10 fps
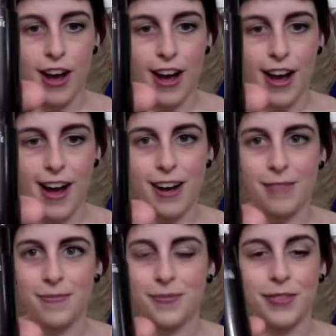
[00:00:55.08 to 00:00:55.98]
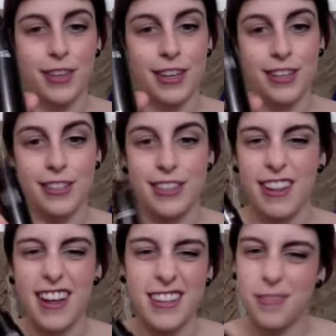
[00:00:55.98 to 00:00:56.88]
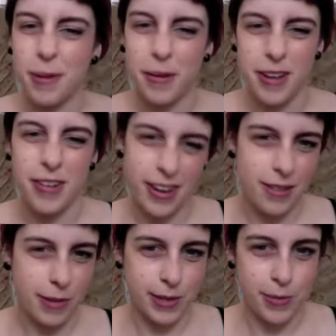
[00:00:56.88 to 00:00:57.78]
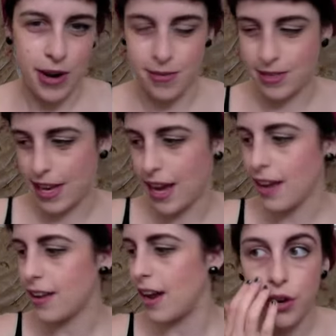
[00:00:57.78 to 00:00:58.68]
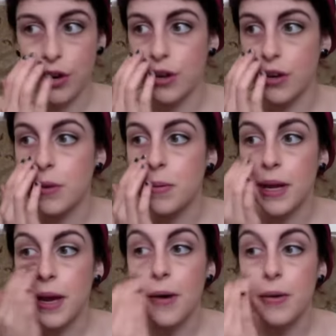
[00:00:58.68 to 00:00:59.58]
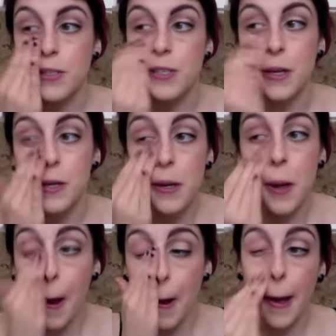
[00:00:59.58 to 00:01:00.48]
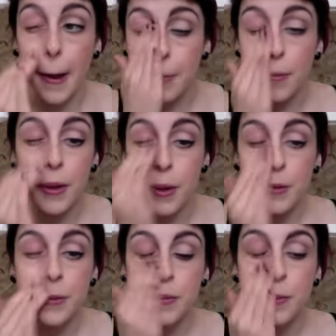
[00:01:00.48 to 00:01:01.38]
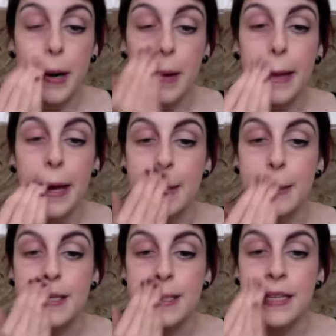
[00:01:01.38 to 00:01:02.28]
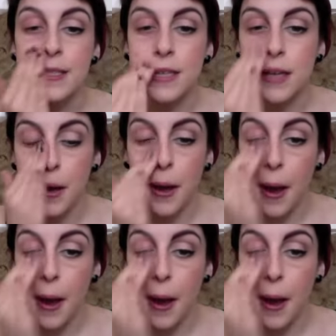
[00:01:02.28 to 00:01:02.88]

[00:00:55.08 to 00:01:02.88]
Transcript: So that's probably one of the best primers out. So normally I would just kind of pop that in the center.